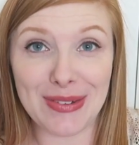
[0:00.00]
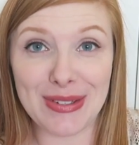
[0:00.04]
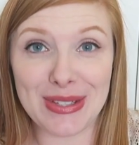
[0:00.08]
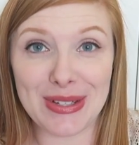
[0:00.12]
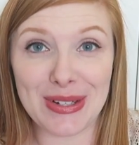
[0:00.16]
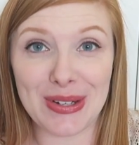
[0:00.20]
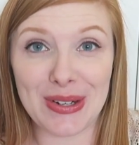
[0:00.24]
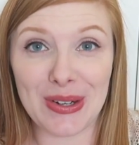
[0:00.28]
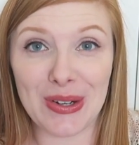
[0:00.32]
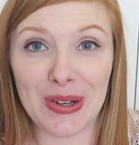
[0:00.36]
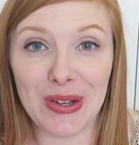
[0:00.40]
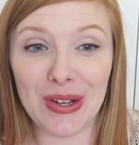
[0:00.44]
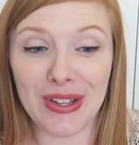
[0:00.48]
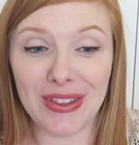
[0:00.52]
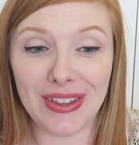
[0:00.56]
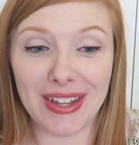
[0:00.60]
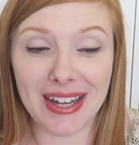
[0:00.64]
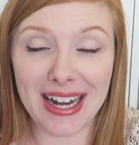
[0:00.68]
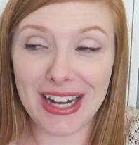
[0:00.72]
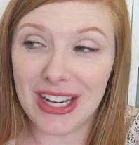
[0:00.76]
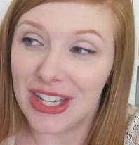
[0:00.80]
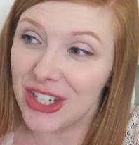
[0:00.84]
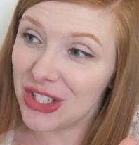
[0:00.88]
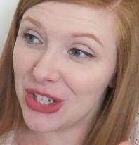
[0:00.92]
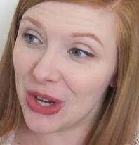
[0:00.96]
was a girl and then
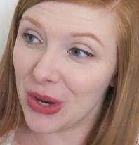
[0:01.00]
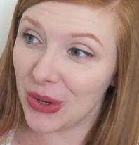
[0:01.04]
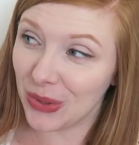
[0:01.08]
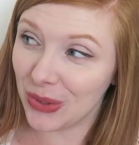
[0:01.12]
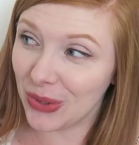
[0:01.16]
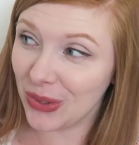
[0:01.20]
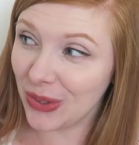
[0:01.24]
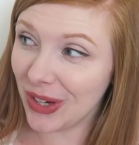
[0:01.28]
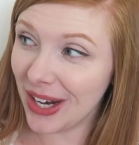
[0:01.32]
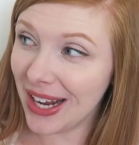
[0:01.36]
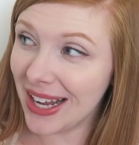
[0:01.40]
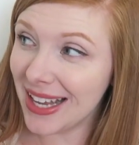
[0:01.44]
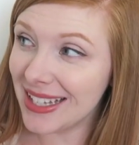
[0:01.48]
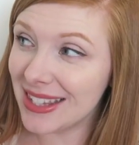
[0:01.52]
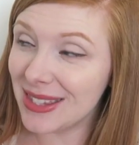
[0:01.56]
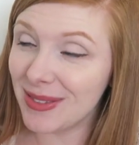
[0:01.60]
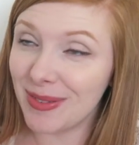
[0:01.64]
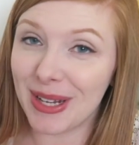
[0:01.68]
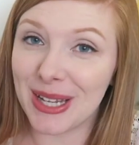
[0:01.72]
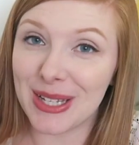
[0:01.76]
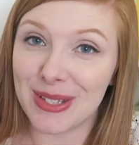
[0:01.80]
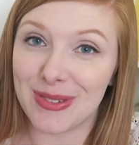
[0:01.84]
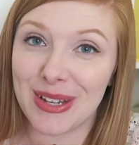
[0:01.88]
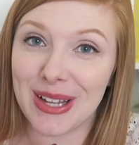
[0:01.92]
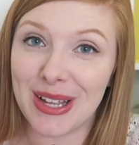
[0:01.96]
I showed Chris
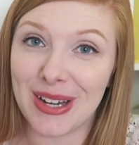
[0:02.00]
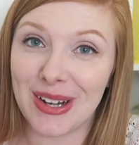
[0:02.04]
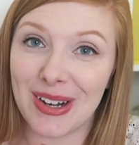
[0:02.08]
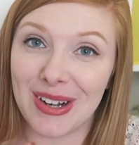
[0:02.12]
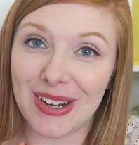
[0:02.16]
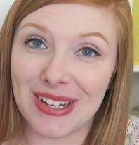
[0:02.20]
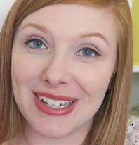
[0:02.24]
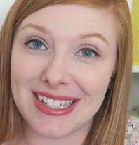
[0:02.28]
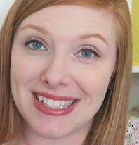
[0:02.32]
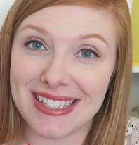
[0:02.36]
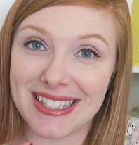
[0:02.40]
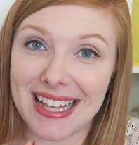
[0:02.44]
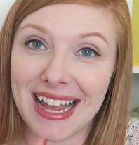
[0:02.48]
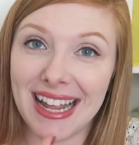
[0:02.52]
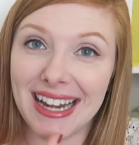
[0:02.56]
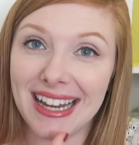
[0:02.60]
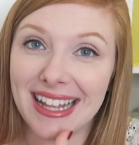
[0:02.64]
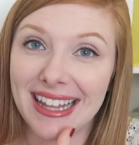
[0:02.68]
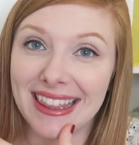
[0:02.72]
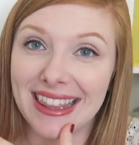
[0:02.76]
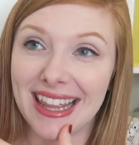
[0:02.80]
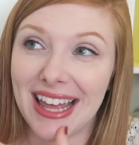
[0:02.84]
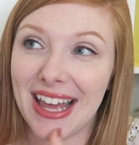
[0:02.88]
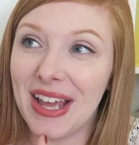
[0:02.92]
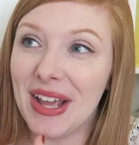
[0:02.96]
because we had already
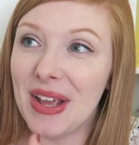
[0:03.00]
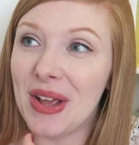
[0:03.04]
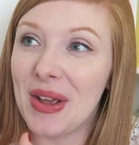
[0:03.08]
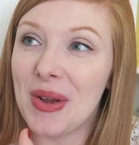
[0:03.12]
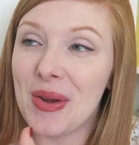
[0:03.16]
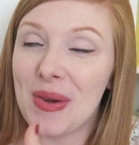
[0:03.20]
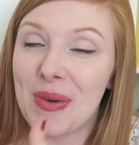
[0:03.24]
decided that